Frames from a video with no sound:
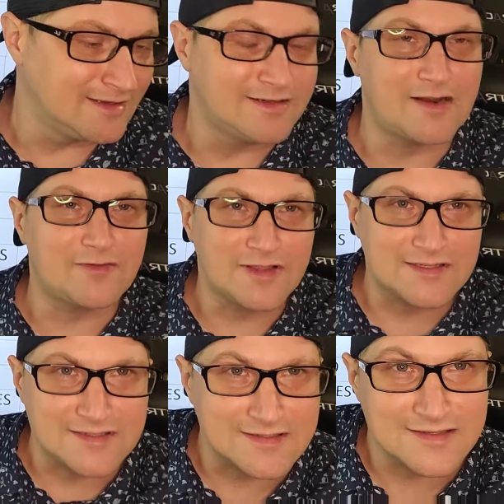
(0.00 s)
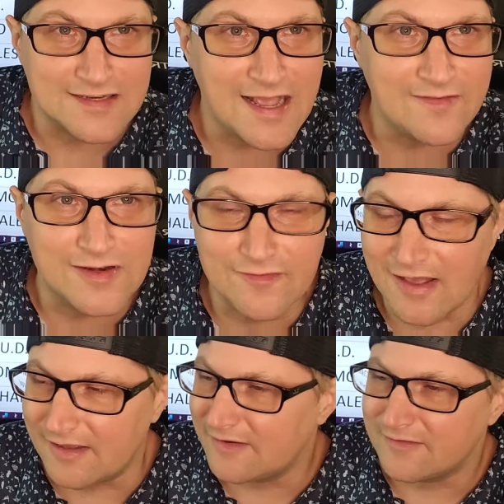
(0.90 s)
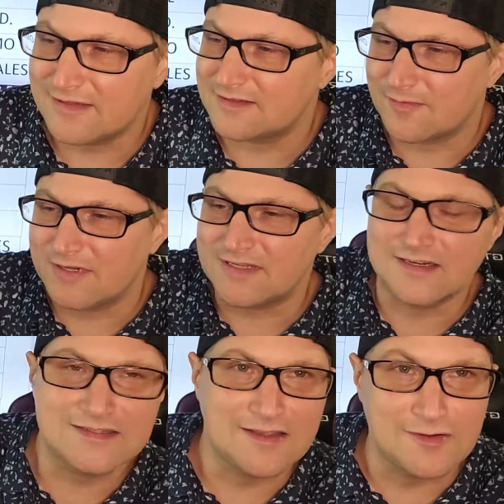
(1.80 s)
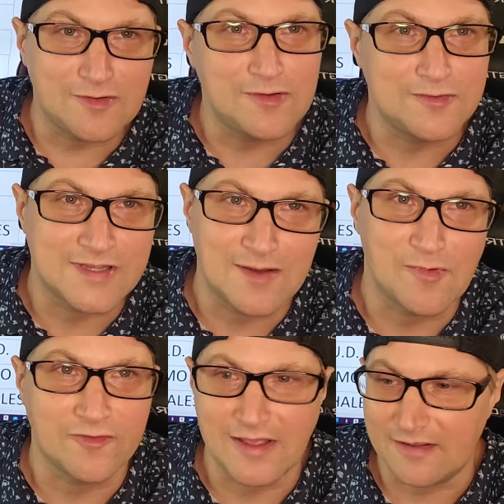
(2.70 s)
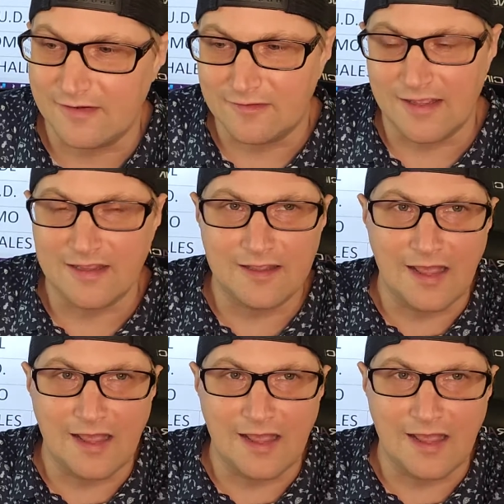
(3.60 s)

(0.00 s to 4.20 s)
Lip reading: Netflix doesn't have any value, and somebody's going to tell you Hulu's got more value.